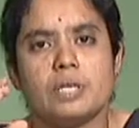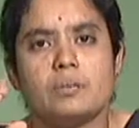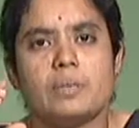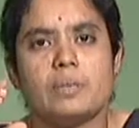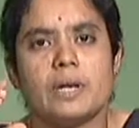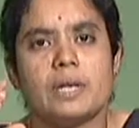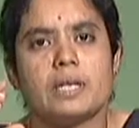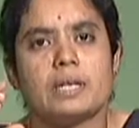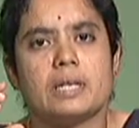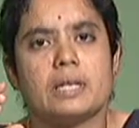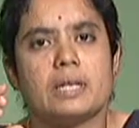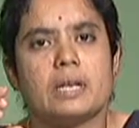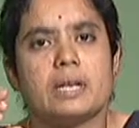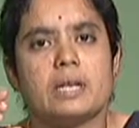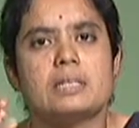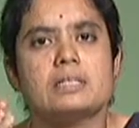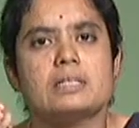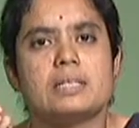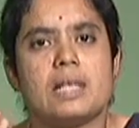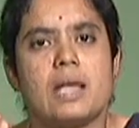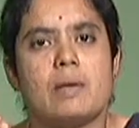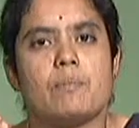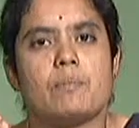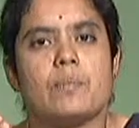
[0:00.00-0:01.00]
particular
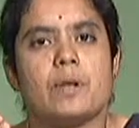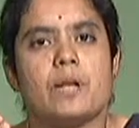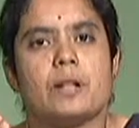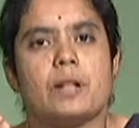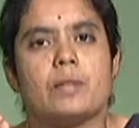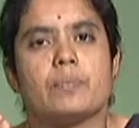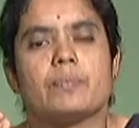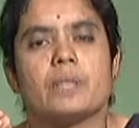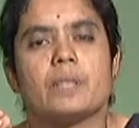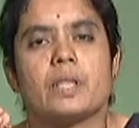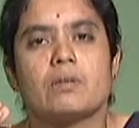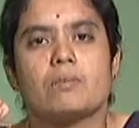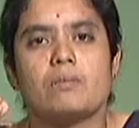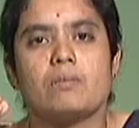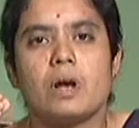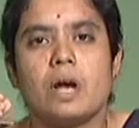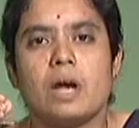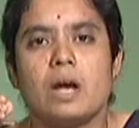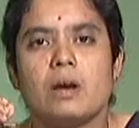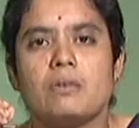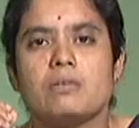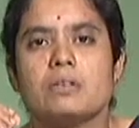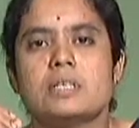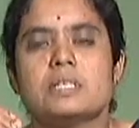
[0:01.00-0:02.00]
sample.
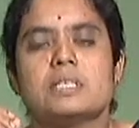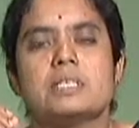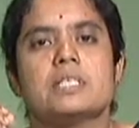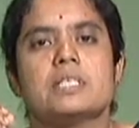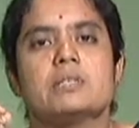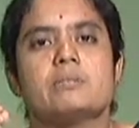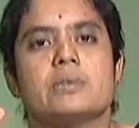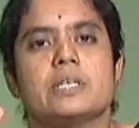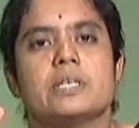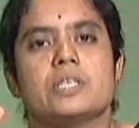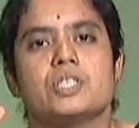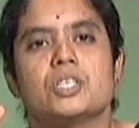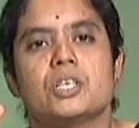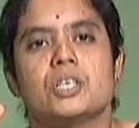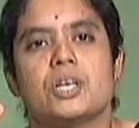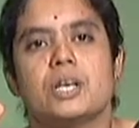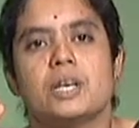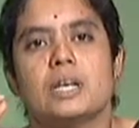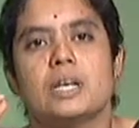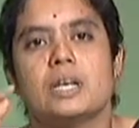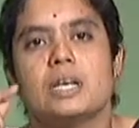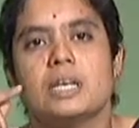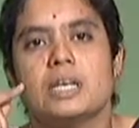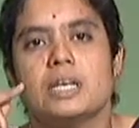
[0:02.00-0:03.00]
Well, how is this
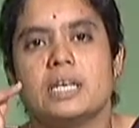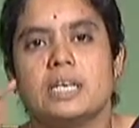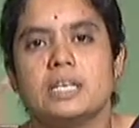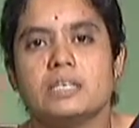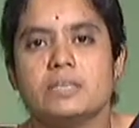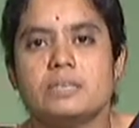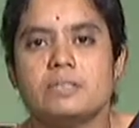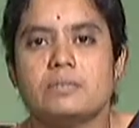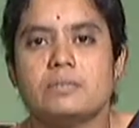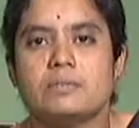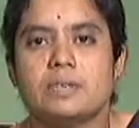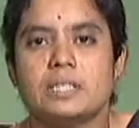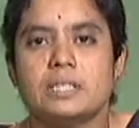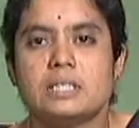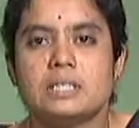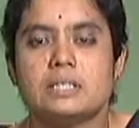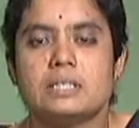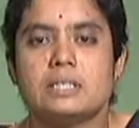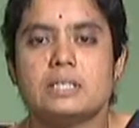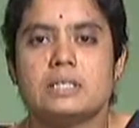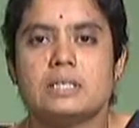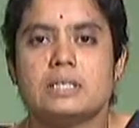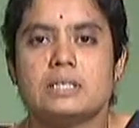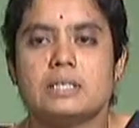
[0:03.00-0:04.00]
measured? It is
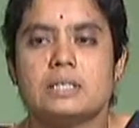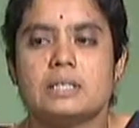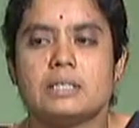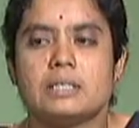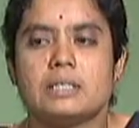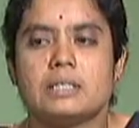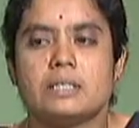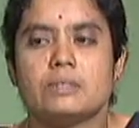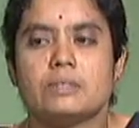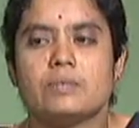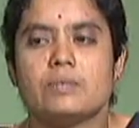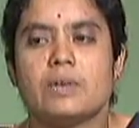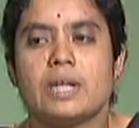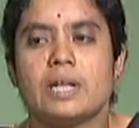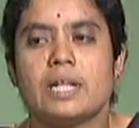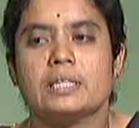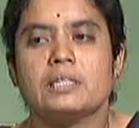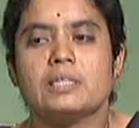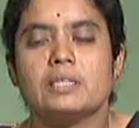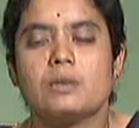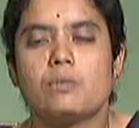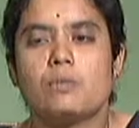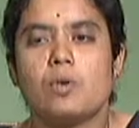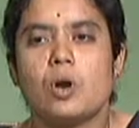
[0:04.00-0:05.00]
when
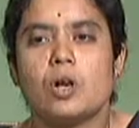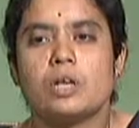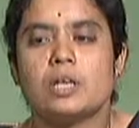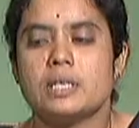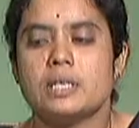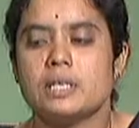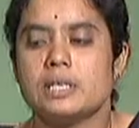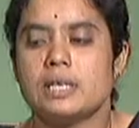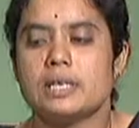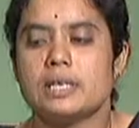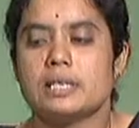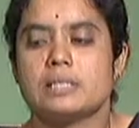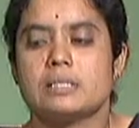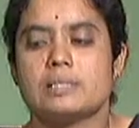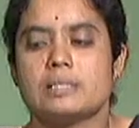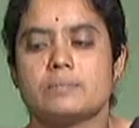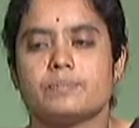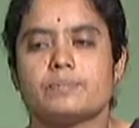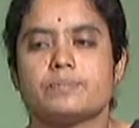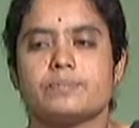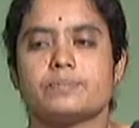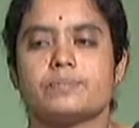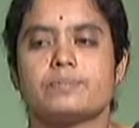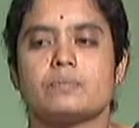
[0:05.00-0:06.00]
the water is
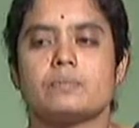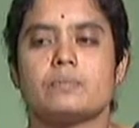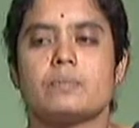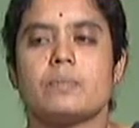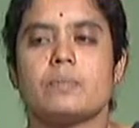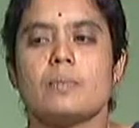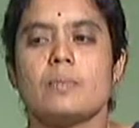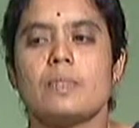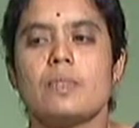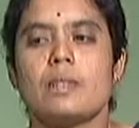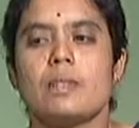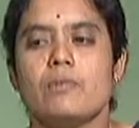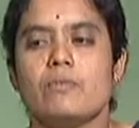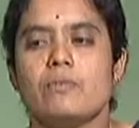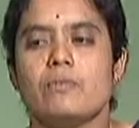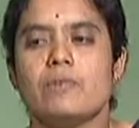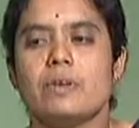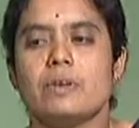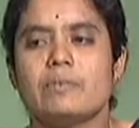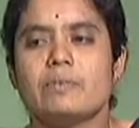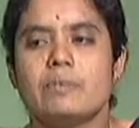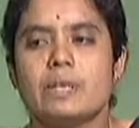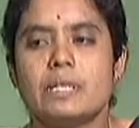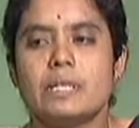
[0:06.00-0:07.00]

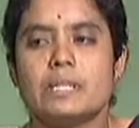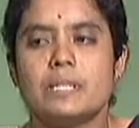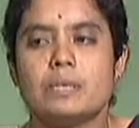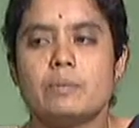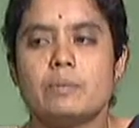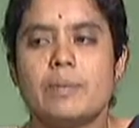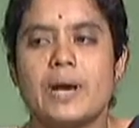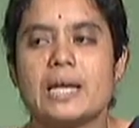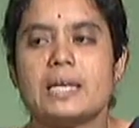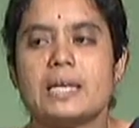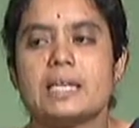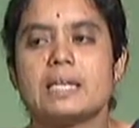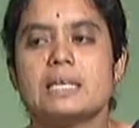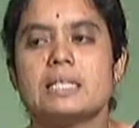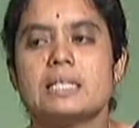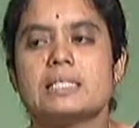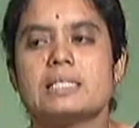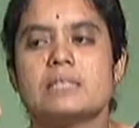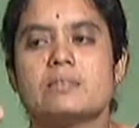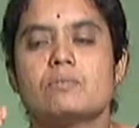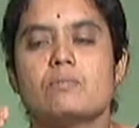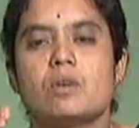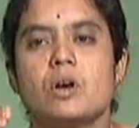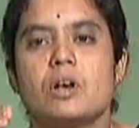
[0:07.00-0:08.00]
when the
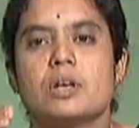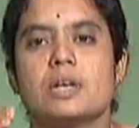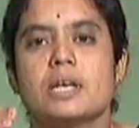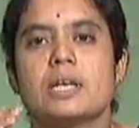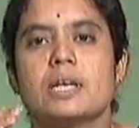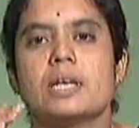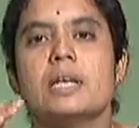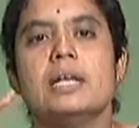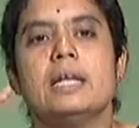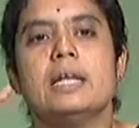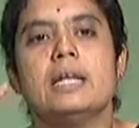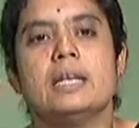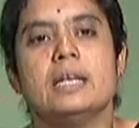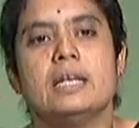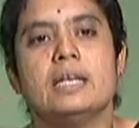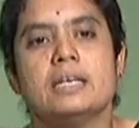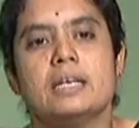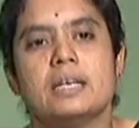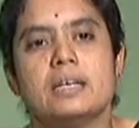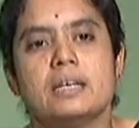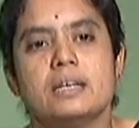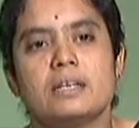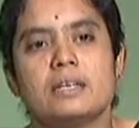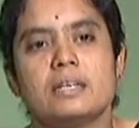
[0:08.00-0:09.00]
particles in water
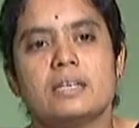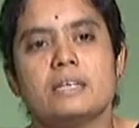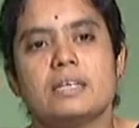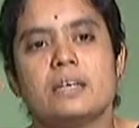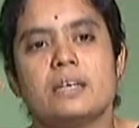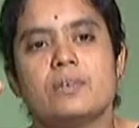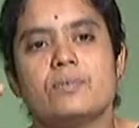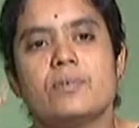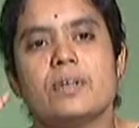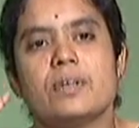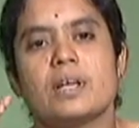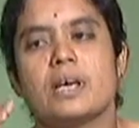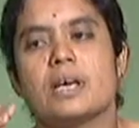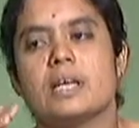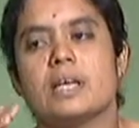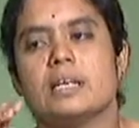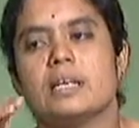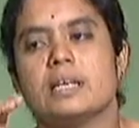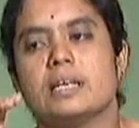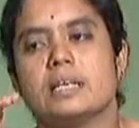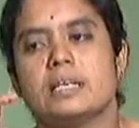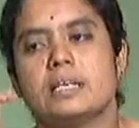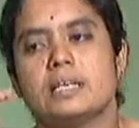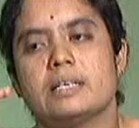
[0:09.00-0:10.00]
interfere,
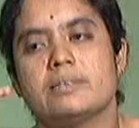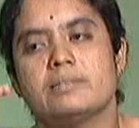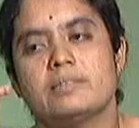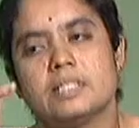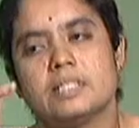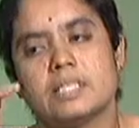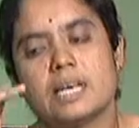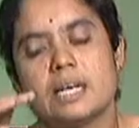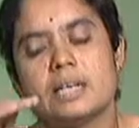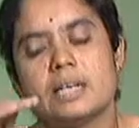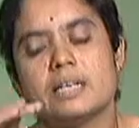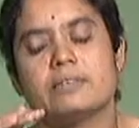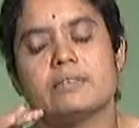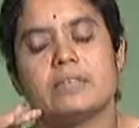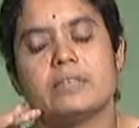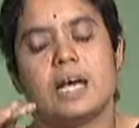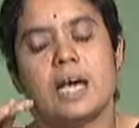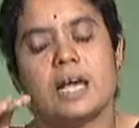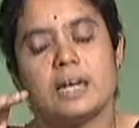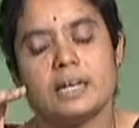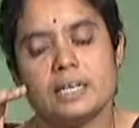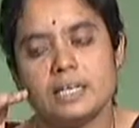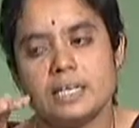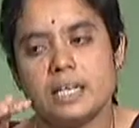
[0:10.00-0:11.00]
which
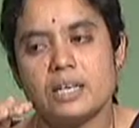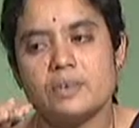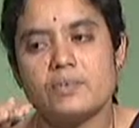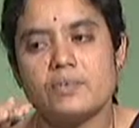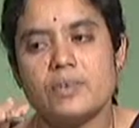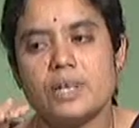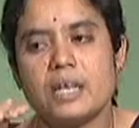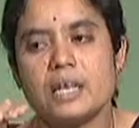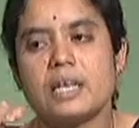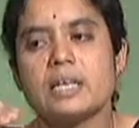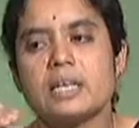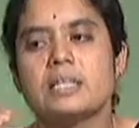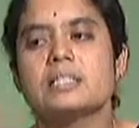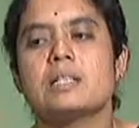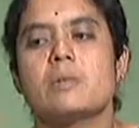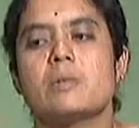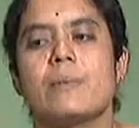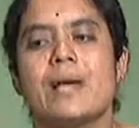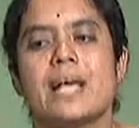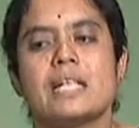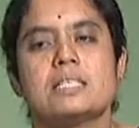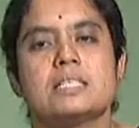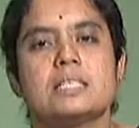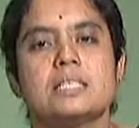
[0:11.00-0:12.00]
are interfering the
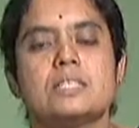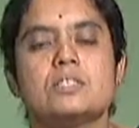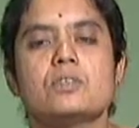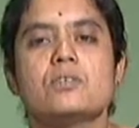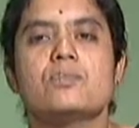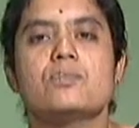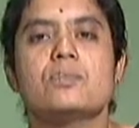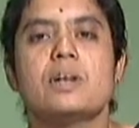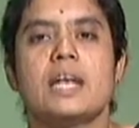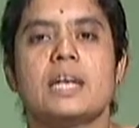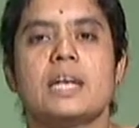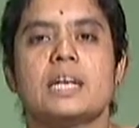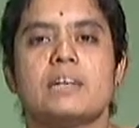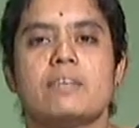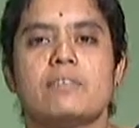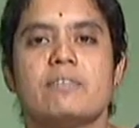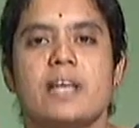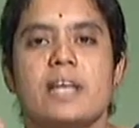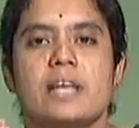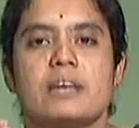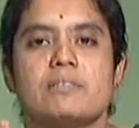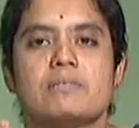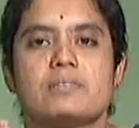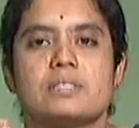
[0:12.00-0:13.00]
passage of light
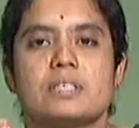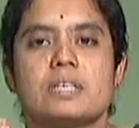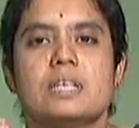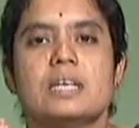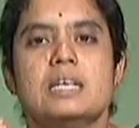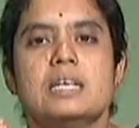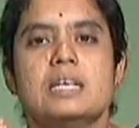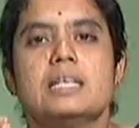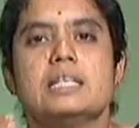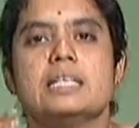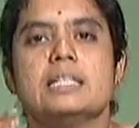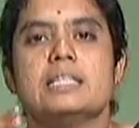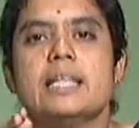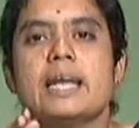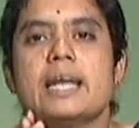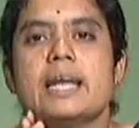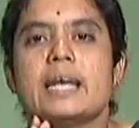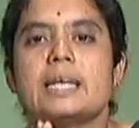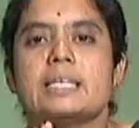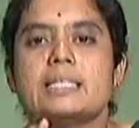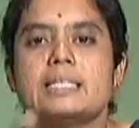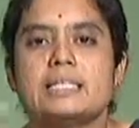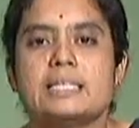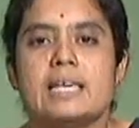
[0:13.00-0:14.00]
waves, they
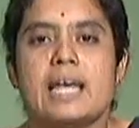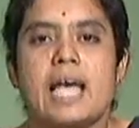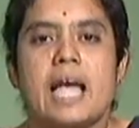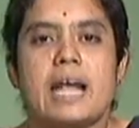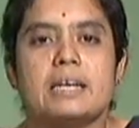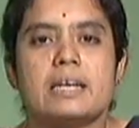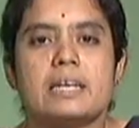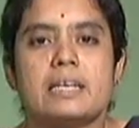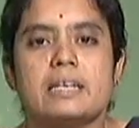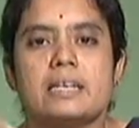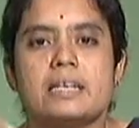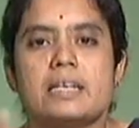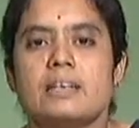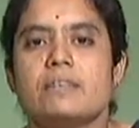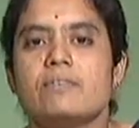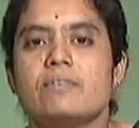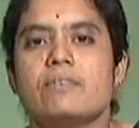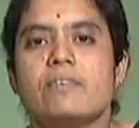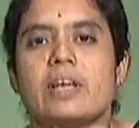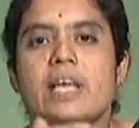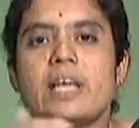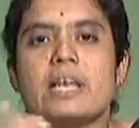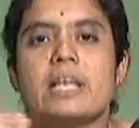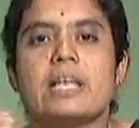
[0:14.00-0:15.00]
get scattered
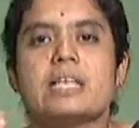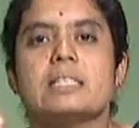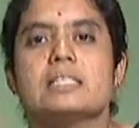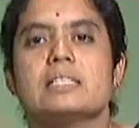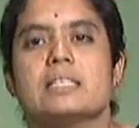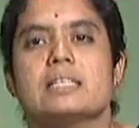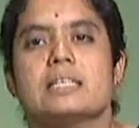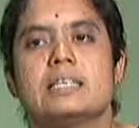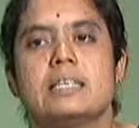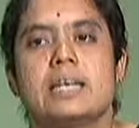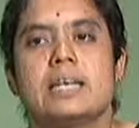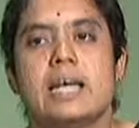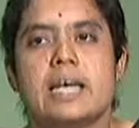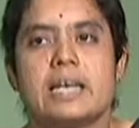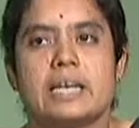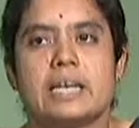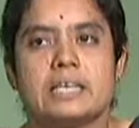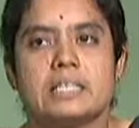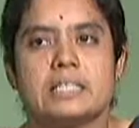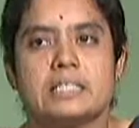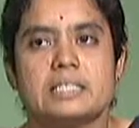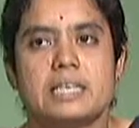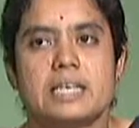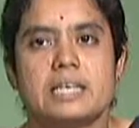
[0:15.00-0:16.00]
in various
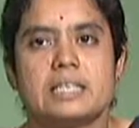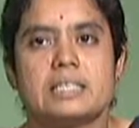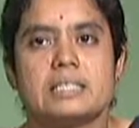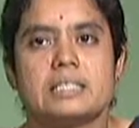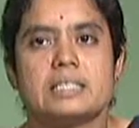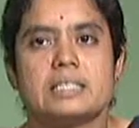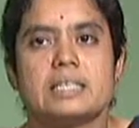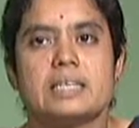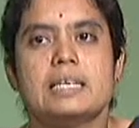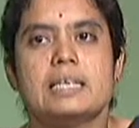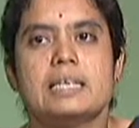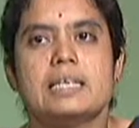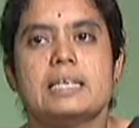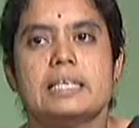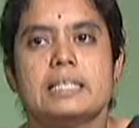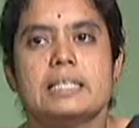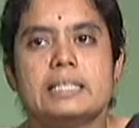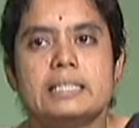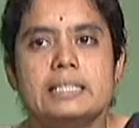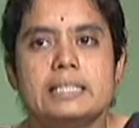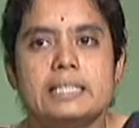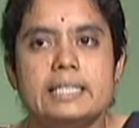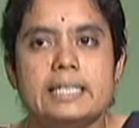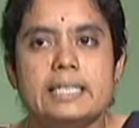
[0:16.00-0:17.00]
directions.
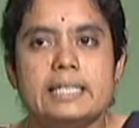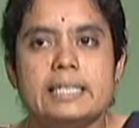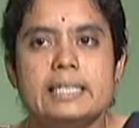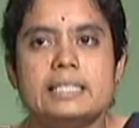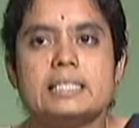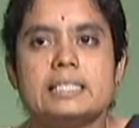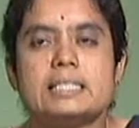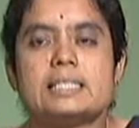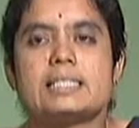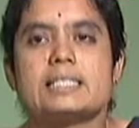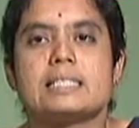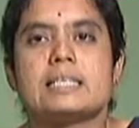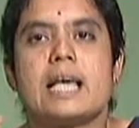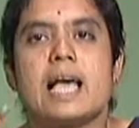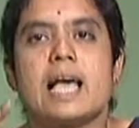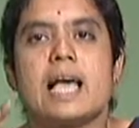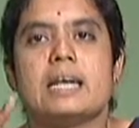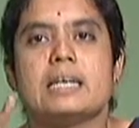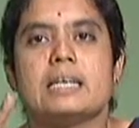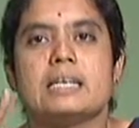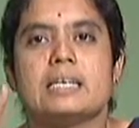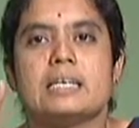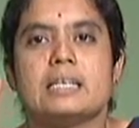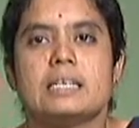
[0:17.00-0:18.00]
This
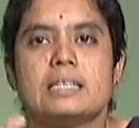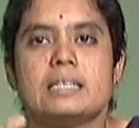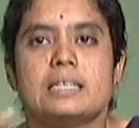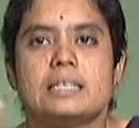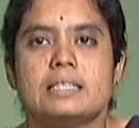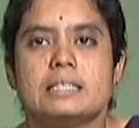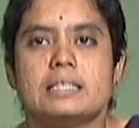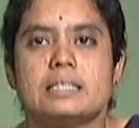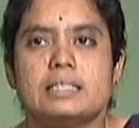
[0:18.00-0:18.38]
scattering,